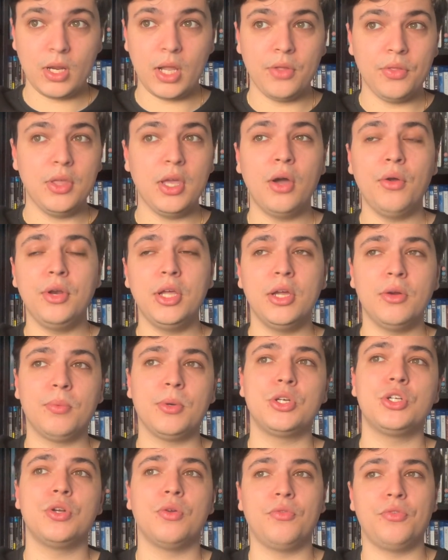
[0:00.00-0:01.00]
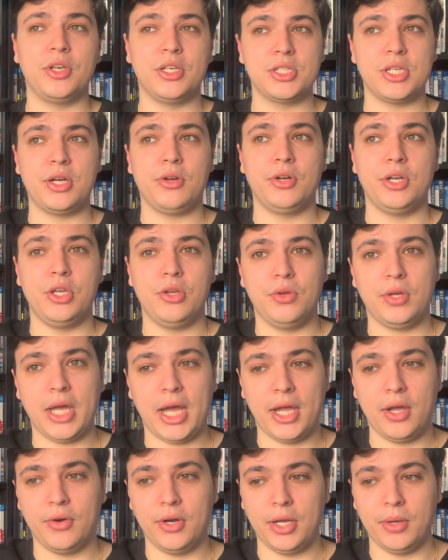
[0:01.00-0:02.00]
the only original things here in the
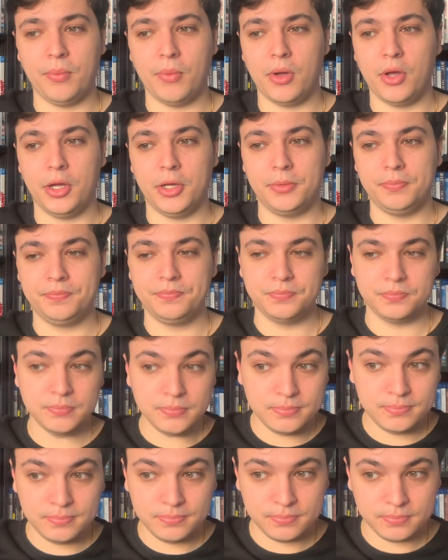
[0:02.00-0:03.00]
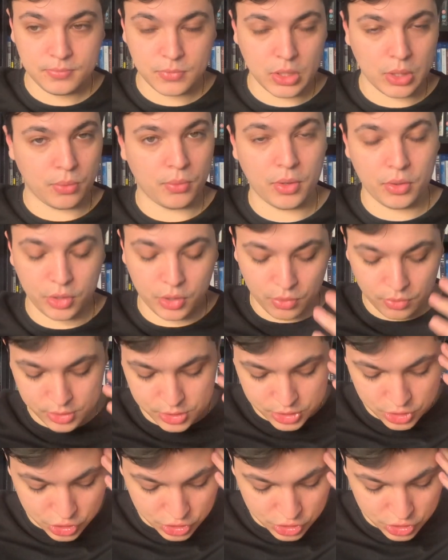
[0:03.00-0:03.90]
UK on it were World According to